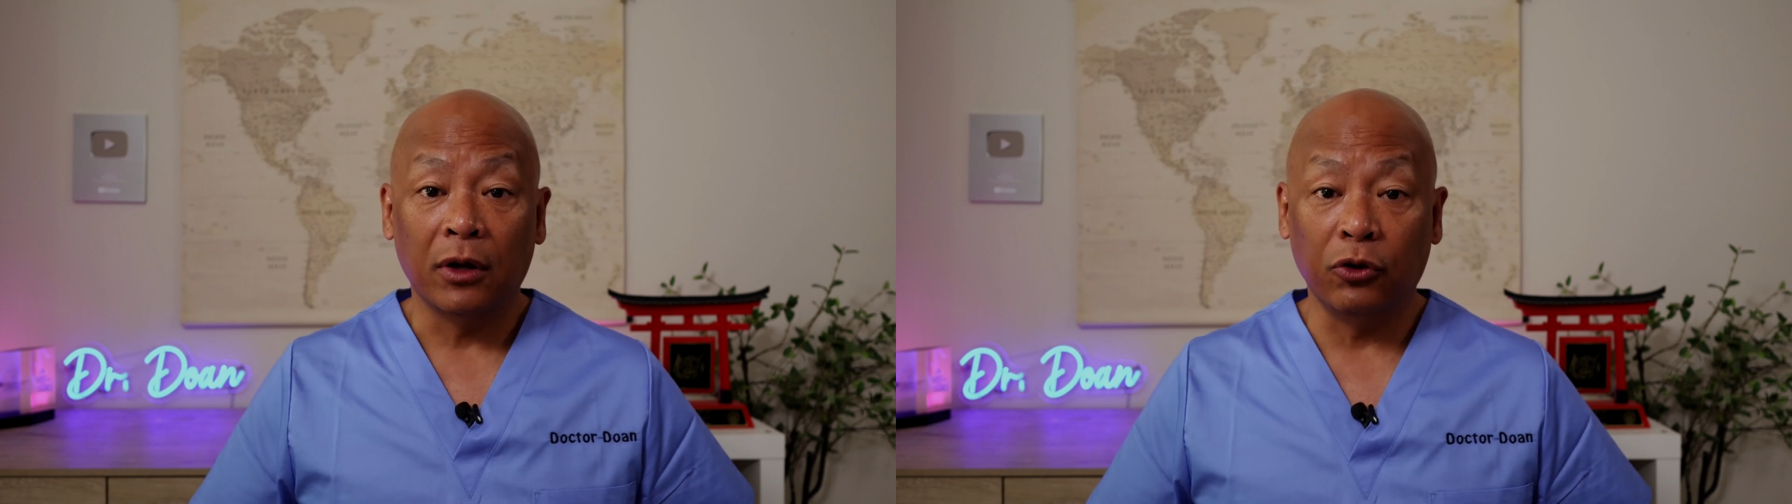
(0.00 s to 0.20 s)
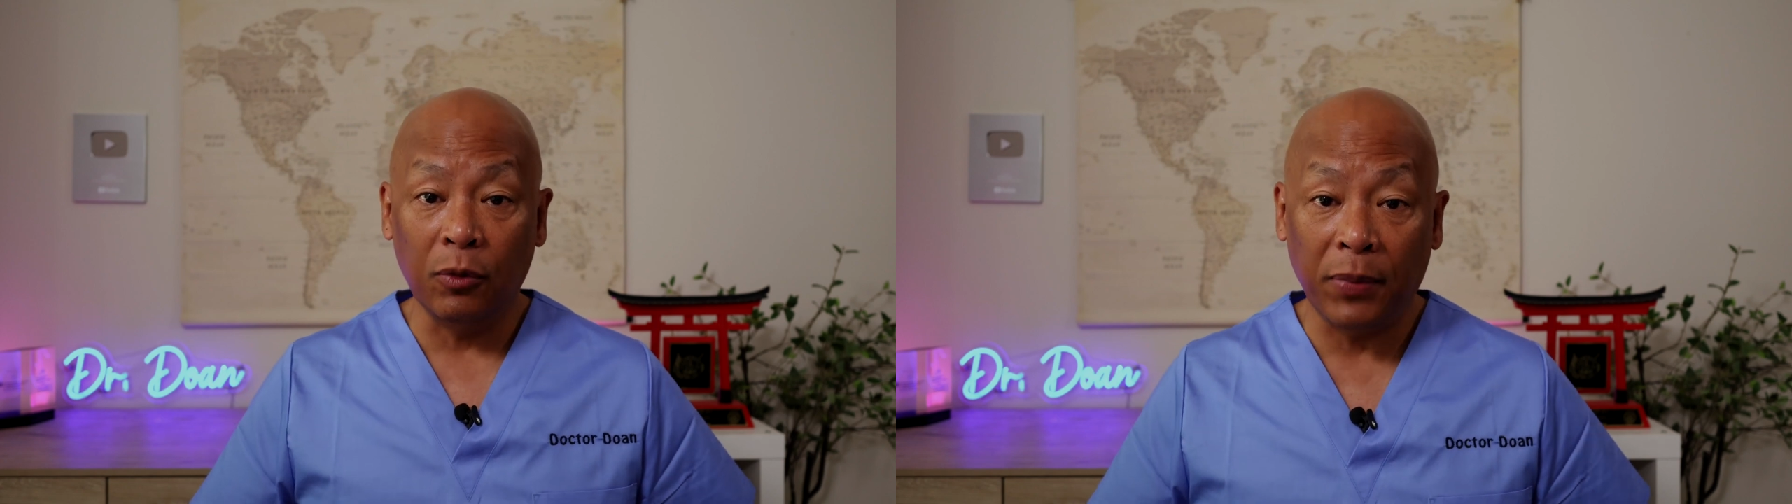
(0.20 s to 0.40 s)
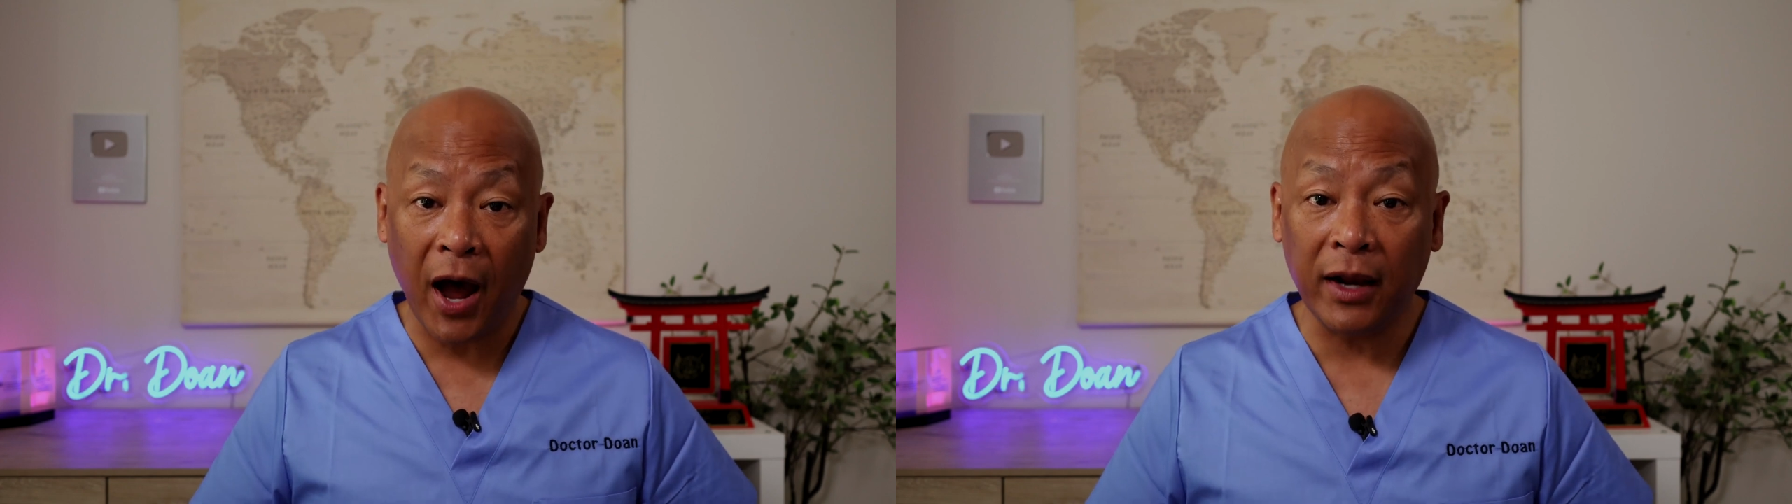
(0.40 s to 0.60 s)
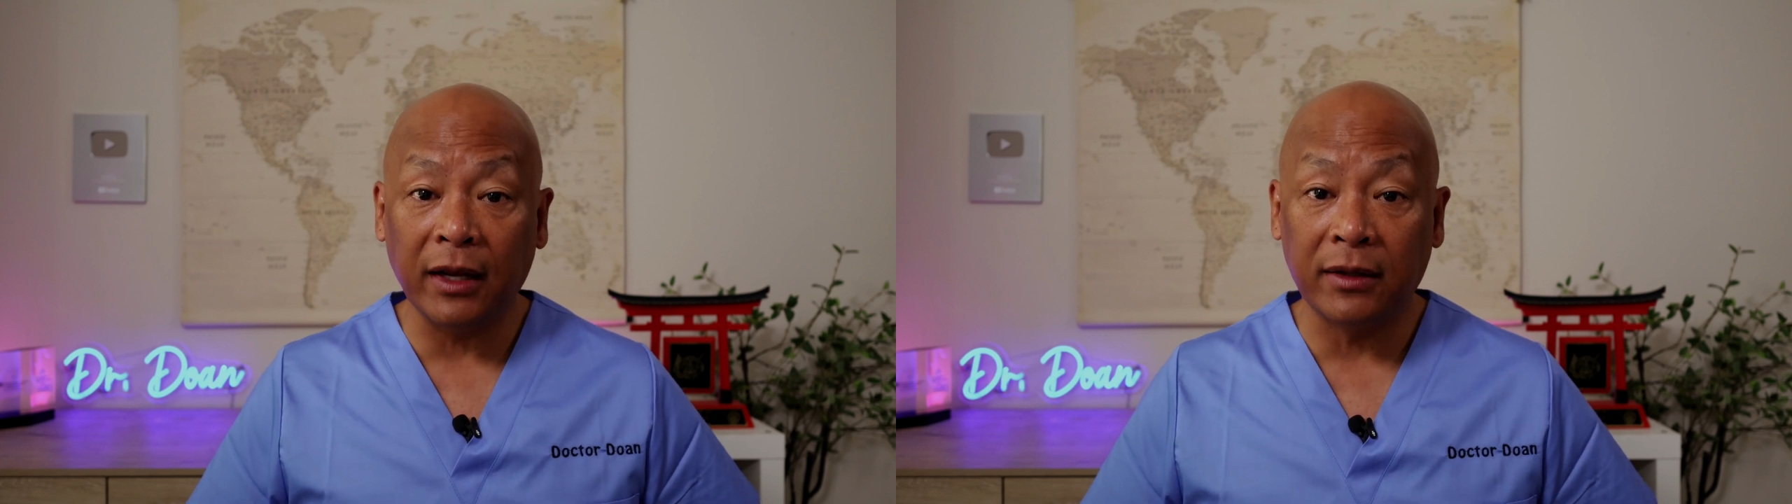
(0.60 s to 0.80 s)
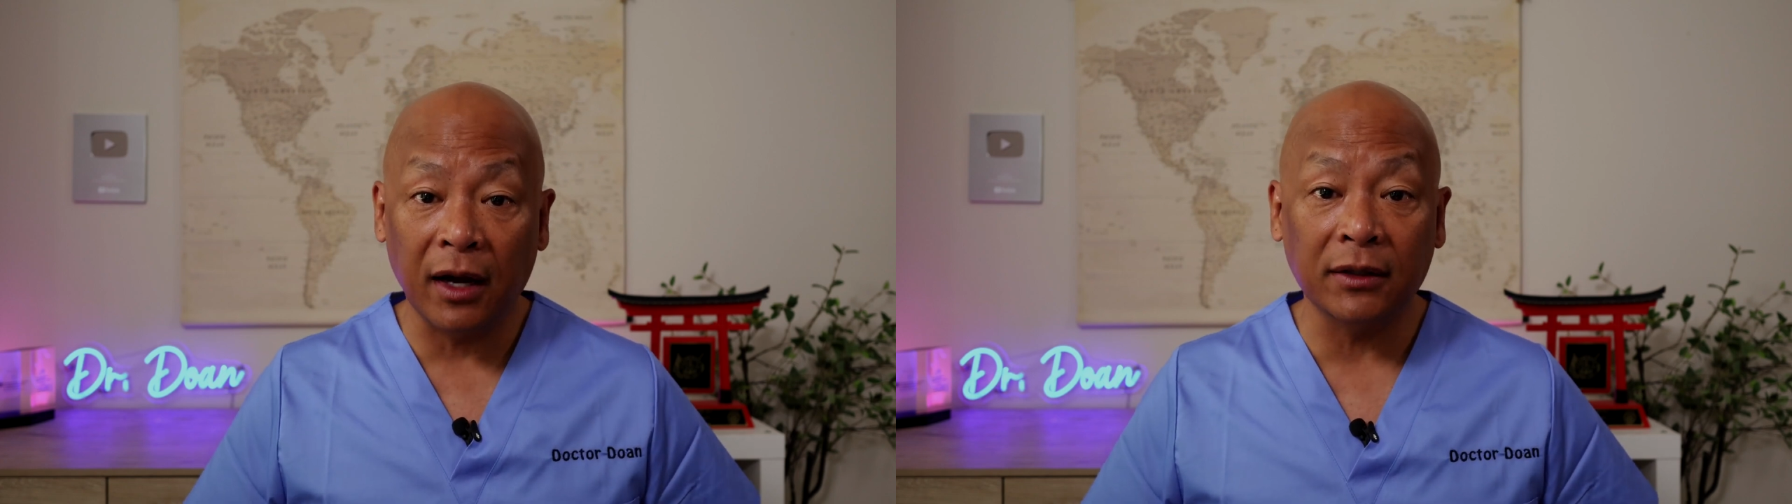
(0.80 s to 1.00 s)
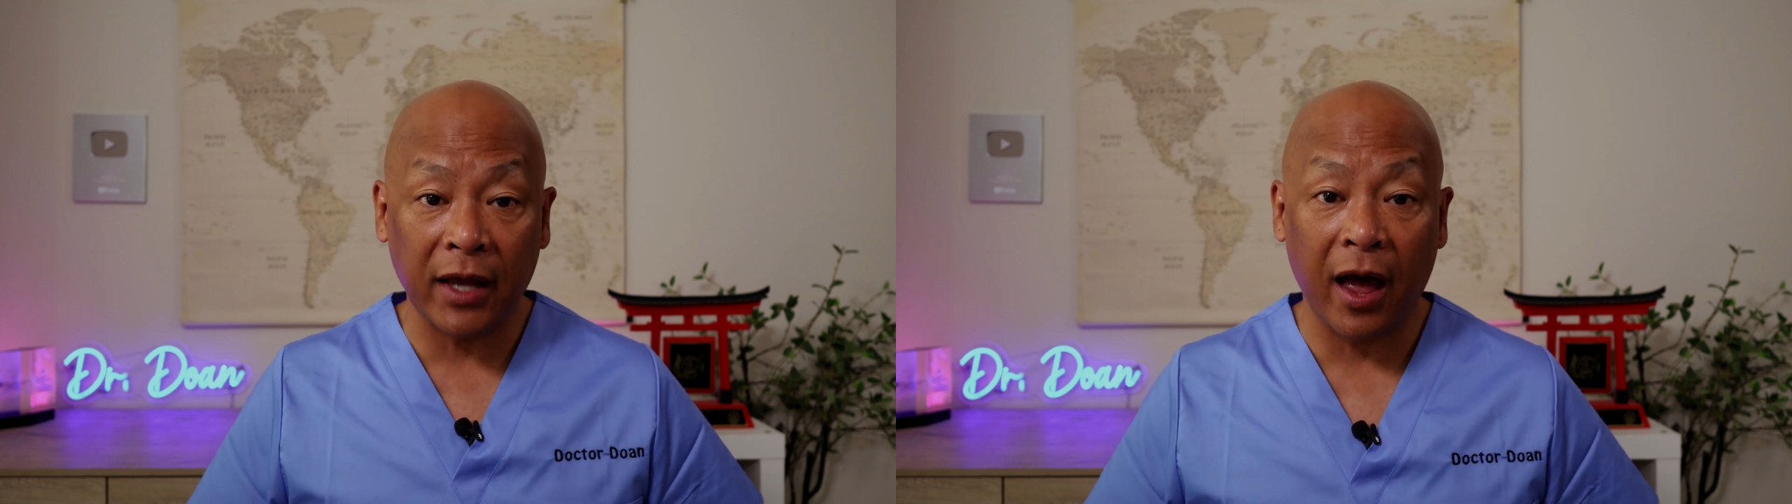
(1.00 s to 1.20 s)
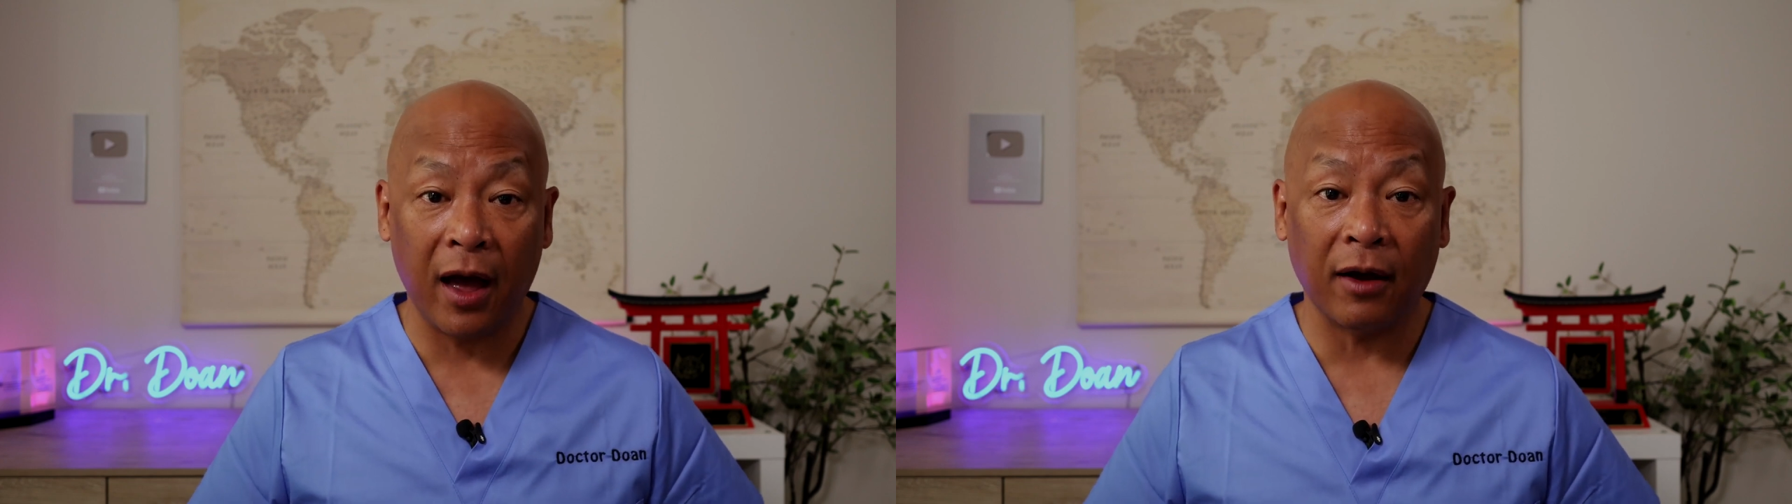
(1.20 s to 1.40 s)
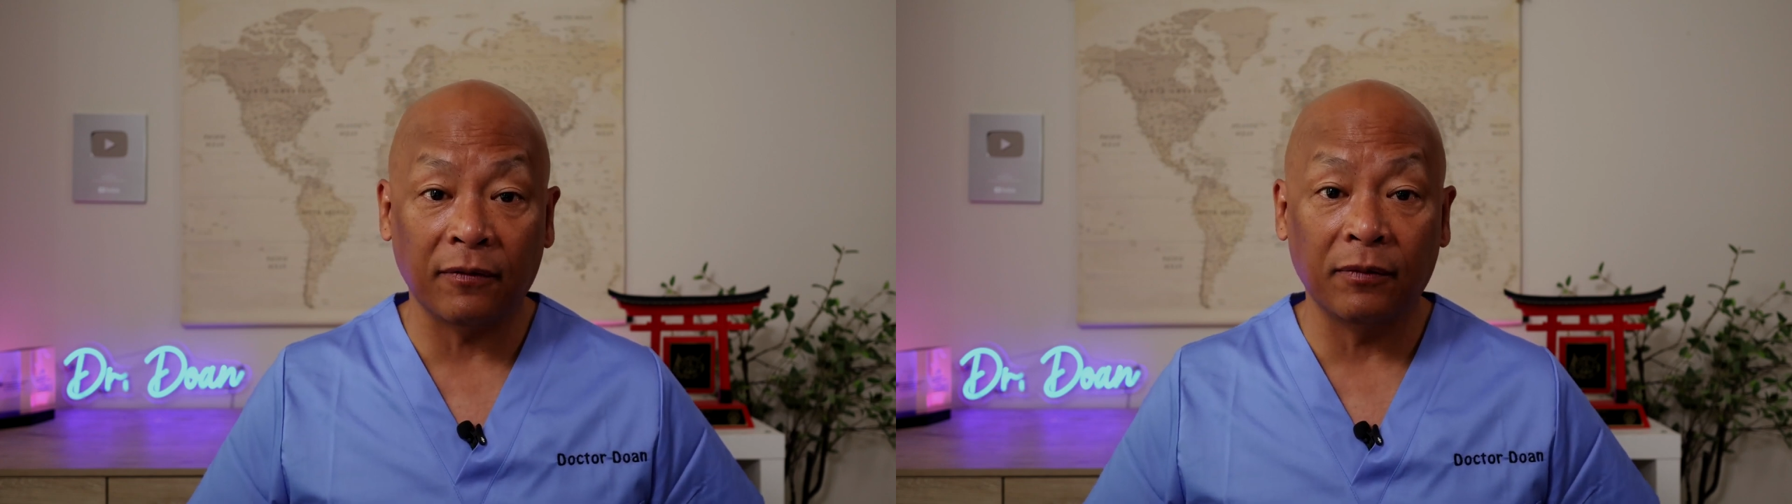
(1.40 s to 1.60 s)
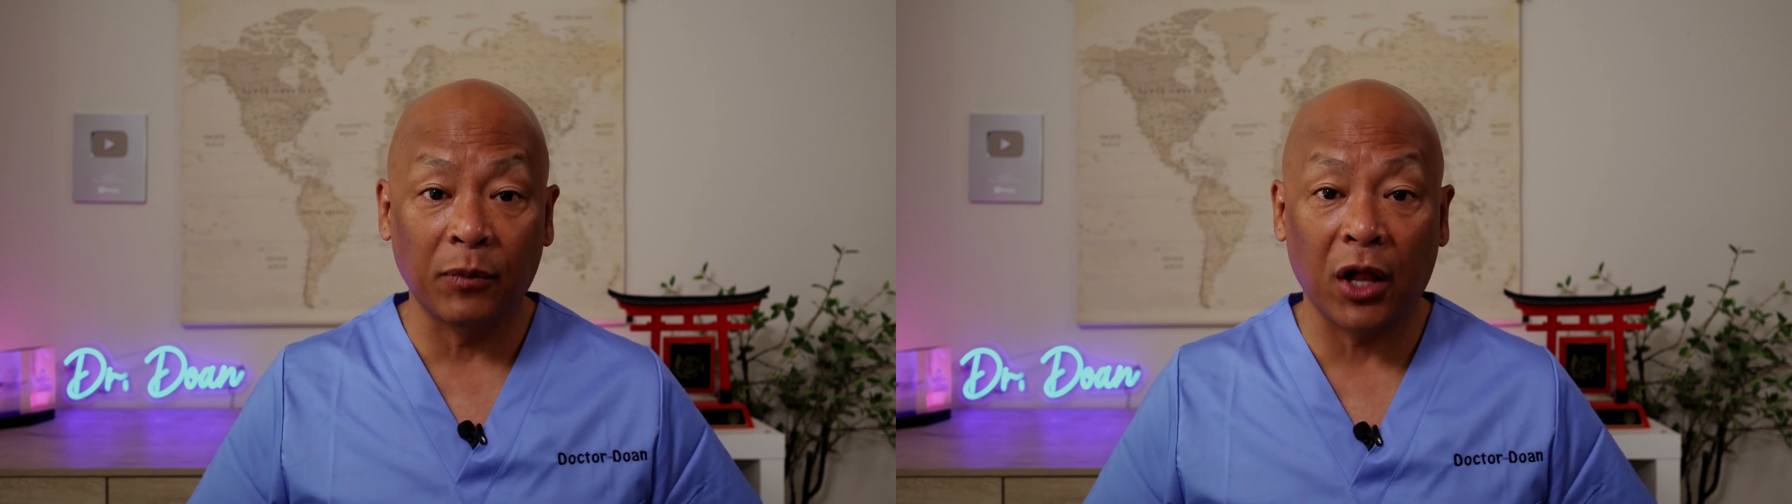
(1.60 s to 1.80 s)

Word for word: your body does have